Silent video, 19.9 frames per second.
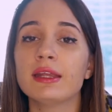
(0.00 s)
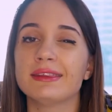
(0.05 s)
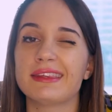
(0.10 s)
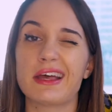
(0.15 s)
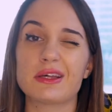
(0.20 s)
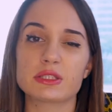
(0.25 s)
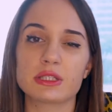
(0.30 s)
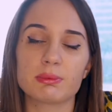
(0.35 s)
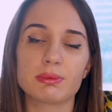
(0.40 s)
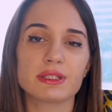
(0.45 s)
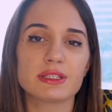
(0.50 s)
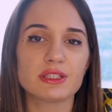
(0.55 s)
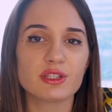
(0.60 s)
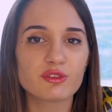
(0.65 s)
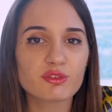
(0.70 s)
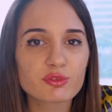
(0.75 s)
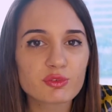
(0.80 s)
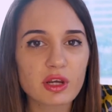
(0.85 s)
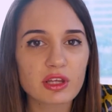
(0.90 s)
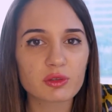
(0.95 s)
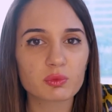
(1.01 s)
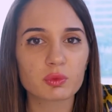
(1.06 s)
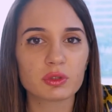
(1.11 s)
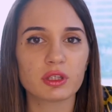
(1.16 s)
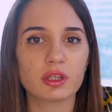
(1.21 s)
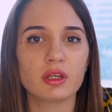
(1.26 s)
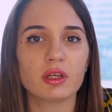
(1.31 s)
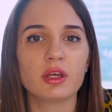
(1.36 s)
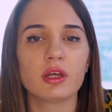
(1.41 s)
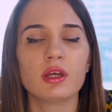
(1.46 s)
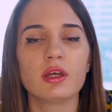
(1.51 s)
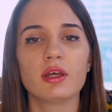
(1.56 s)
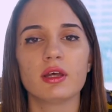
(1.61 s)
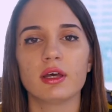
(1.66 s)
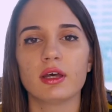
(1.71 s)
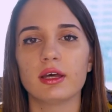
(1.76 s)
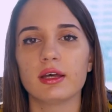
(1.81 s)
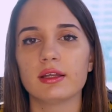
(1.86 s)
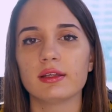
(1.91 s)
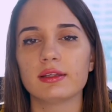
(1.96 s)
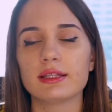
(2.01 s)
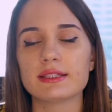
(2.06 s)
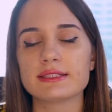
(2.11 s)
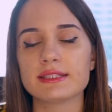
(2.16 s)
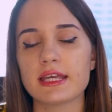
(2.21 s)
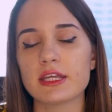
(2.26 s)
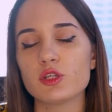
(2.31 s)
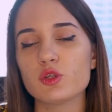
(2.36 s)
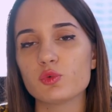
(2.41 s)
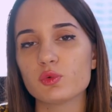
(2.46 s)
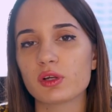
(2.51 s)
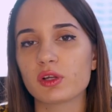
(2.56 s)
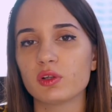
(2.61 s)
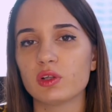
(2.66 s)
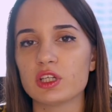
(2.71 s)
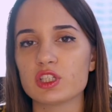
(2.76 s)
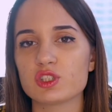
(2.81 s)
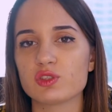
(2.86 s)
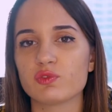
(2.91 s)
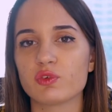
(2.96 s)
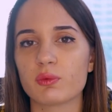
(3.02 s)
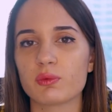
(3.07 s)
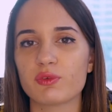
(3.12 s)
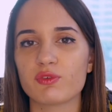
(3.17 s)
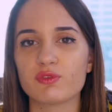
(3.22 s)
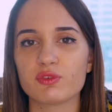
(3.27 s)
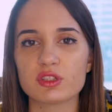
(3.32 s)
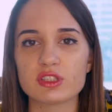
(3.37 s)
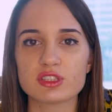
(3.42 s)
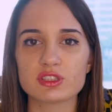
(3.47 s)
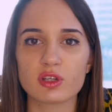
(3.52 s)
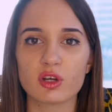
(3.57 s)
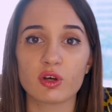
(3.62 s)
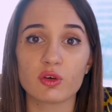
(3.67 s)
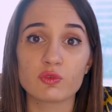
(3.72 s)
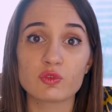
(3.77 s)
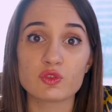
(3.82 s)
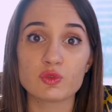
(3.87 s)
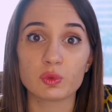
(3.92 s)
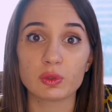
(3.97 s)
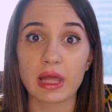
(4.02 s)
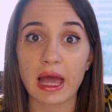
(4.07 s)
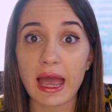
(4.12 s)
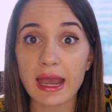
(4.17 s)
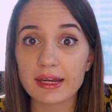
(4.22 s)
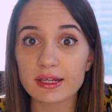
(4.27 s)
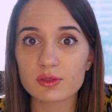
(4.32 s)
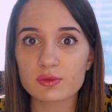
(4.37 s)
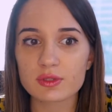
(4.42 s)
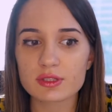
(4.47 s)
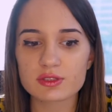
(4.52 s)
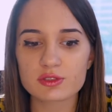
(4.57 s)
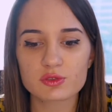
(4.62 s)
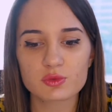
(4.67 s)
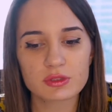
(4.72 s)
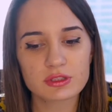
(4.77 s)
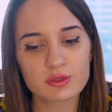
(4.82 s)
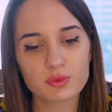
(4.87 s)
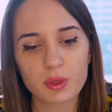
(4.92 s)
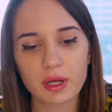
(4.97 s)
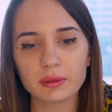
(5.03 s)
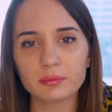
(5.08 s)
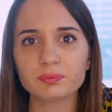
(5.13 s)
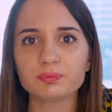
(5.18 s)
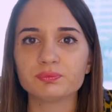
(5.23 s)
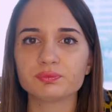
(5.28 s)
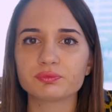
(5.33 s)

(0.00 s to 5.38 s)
That's a bit different with the, let's say, new regulation from the 1st of July 2021.